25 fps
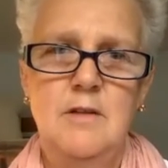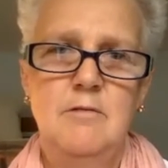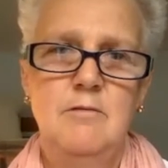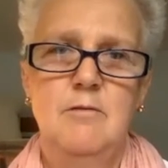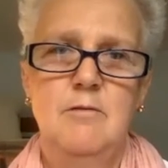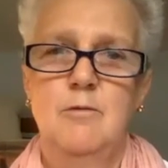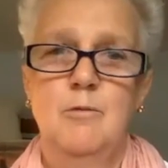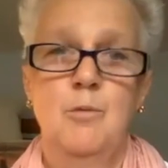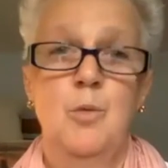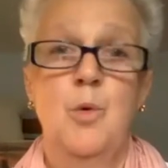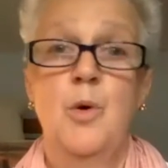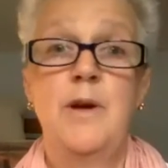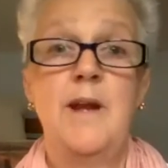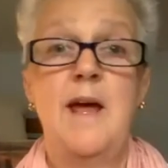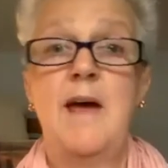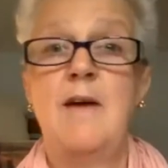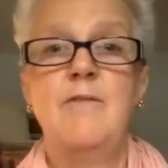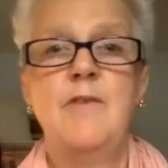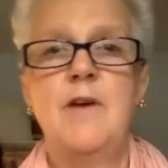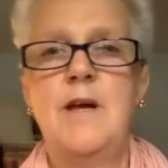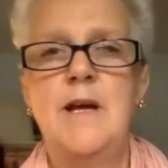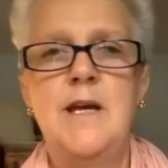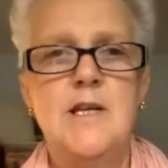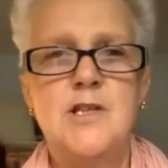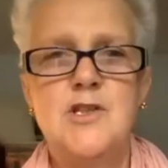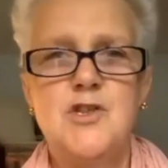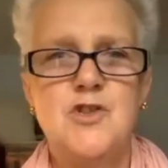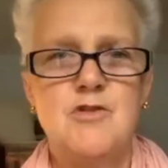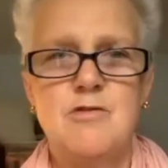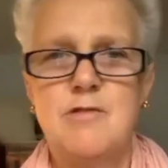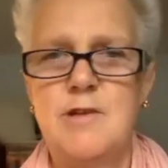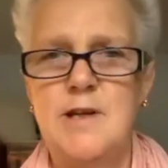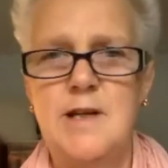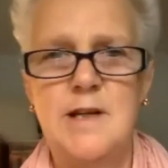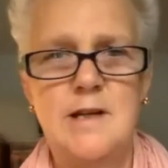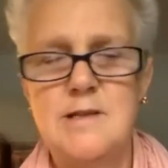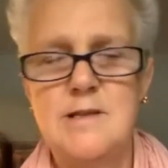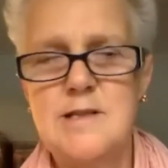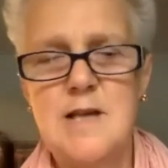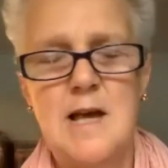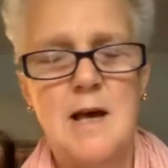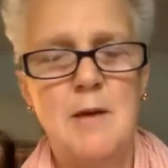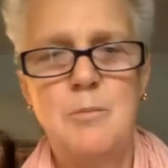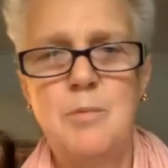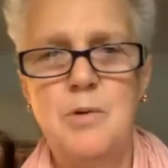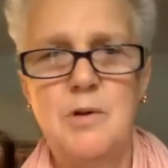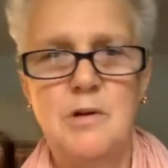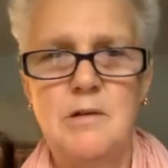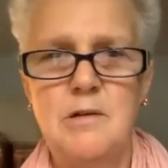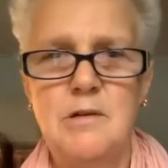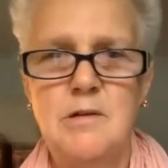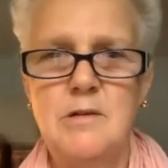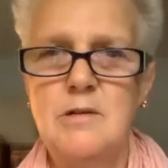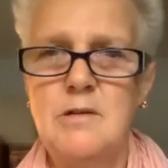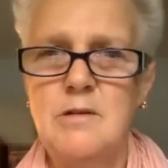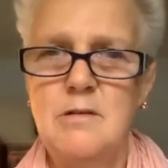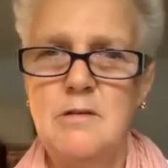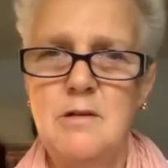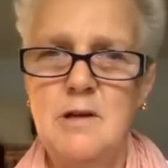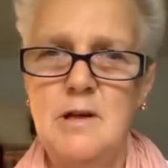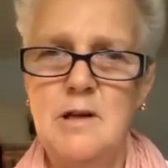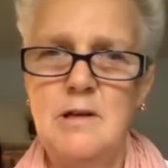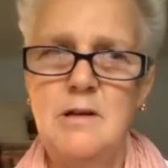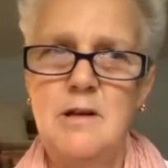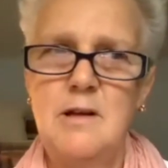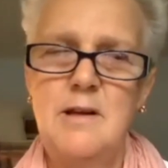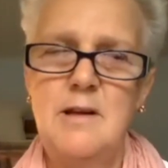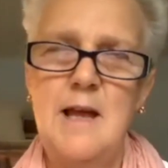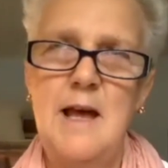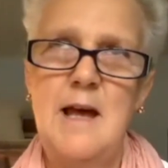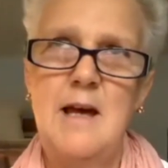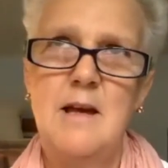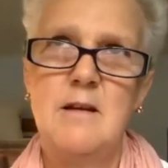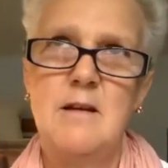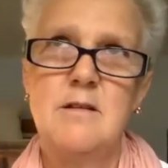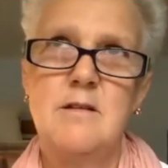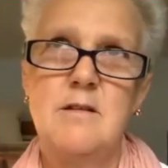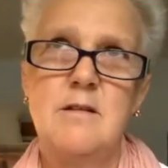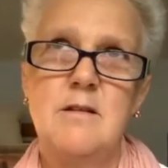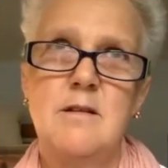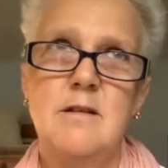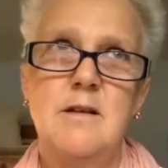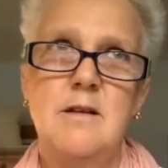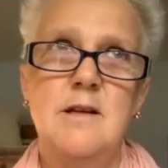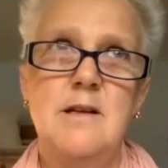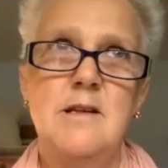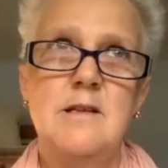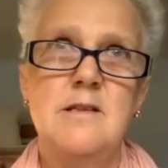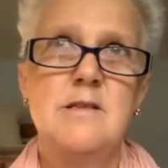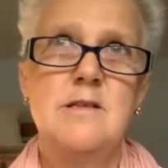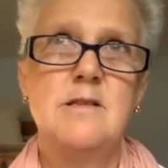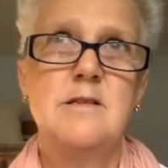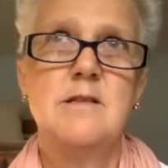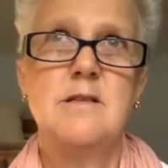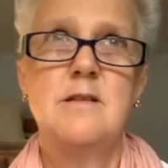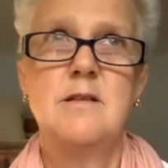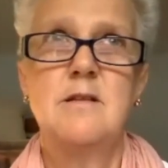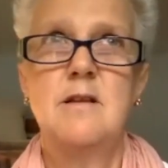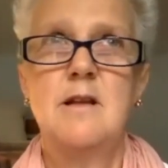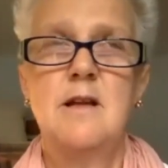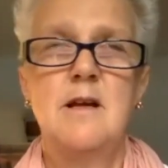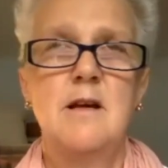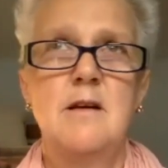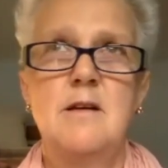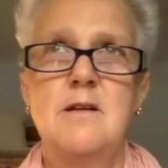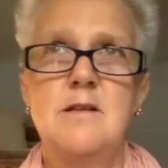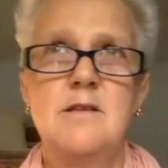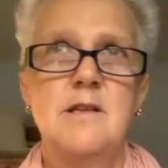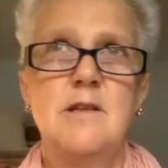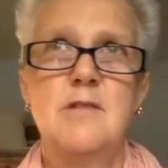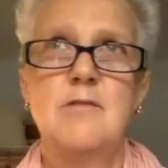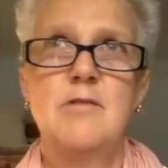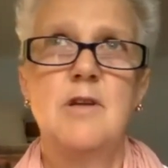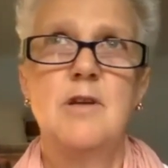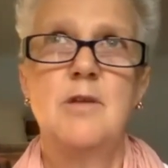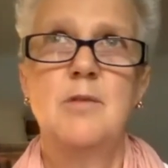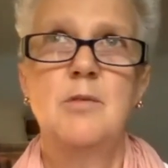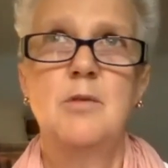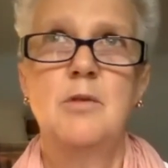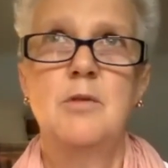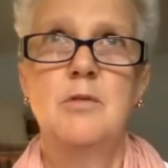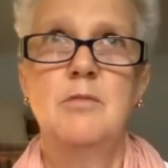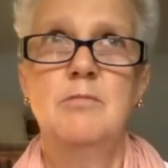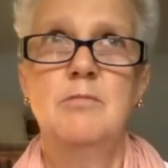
whatever history has happened. And that is incredible.